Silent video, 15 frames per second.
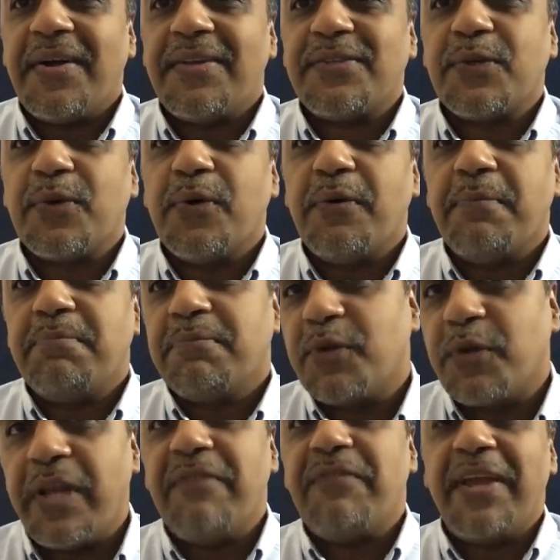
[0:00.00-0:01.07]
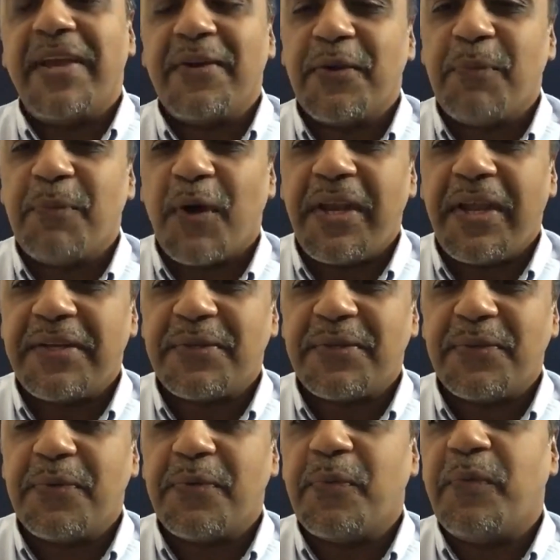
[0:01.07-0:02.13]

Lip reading: So good evening, good morning to